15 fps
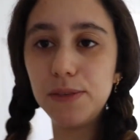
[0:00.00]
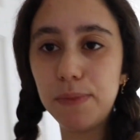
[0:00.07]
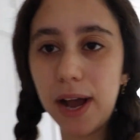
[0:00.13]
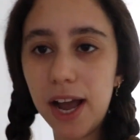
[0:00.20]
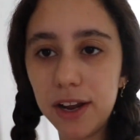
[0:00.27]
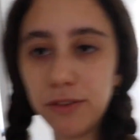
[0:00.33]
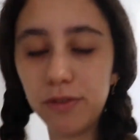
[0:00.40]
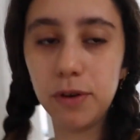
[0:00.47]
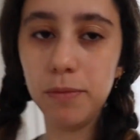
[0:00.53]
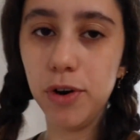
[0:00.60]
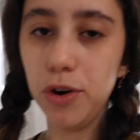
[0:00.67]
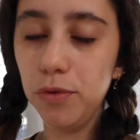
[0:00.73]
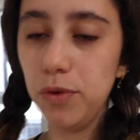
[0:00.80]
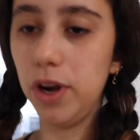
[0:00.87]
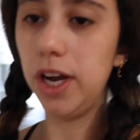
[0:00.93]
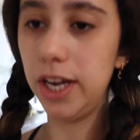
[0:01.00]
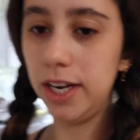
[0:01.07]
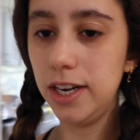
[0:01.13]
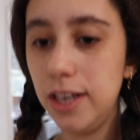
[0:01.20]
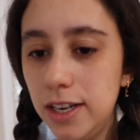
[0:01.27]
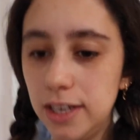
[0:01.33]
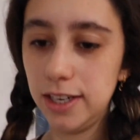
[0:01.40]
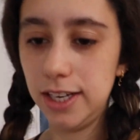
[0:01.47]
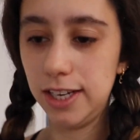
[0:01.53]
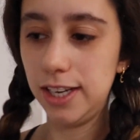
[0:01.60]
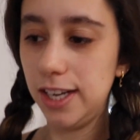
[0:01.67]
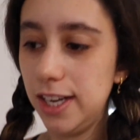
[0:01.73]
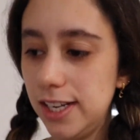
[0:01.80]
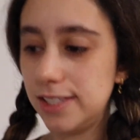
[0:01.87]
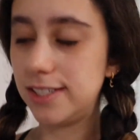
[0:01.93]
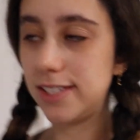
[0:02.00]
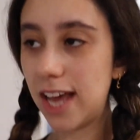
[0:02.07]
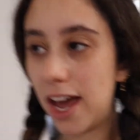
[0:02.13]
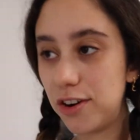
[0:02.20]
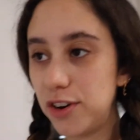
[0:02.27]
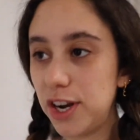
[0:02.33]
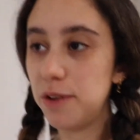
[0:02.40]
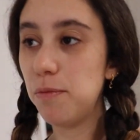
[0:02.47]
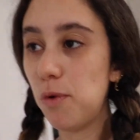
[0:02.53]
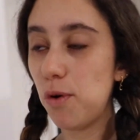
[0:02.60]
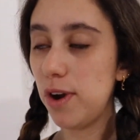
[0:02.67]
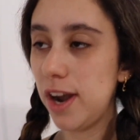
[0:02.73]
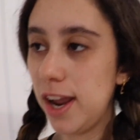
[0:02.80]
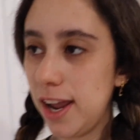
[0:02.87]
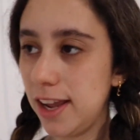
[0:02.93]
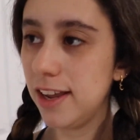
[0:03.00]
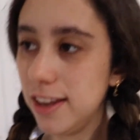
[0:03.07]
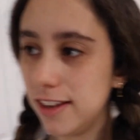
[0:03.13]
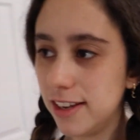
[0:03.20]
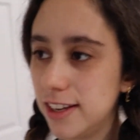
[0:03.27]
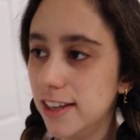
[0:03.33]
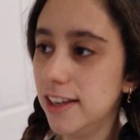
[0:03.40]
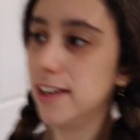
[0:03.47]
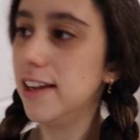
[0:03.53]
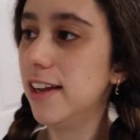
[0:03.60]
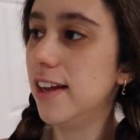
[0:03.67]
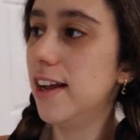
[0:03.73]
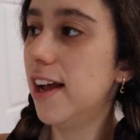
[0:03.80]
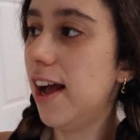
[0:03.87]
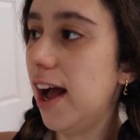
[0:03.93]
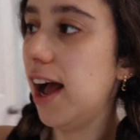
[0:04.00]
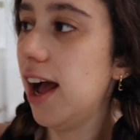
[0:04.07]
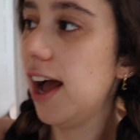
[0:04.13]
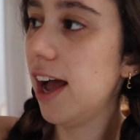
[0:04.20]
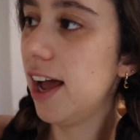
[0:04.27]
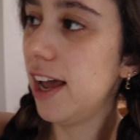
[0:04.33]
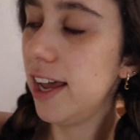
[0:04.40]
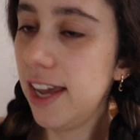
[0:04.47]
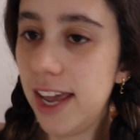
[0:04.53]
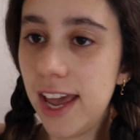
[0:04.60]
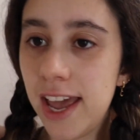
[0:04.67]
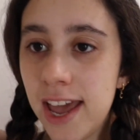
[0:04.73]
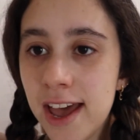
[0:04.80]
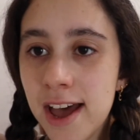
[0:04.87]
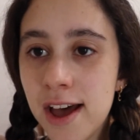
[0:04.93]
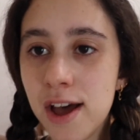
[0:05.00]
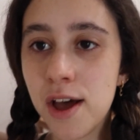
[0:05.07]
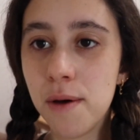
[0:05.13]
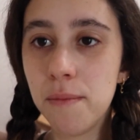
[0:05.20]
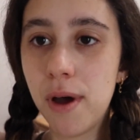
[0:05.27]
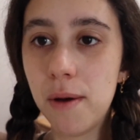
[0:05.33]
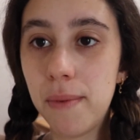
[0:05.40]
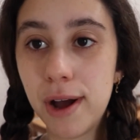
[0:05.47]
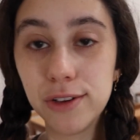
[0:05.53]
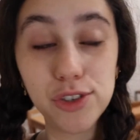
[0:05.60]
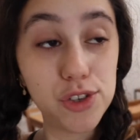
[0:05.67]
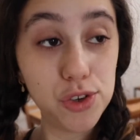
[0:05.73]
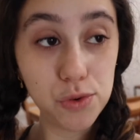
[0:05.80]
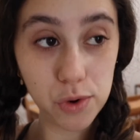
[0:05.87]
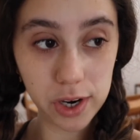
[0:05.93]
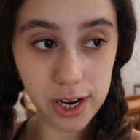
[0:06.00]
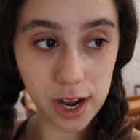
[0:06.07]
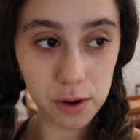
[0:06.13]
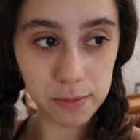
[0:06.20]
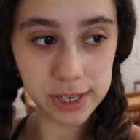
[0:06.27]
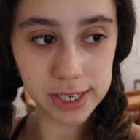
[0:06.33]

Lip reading: Back from her run. It's Saturday morning. I am about to work out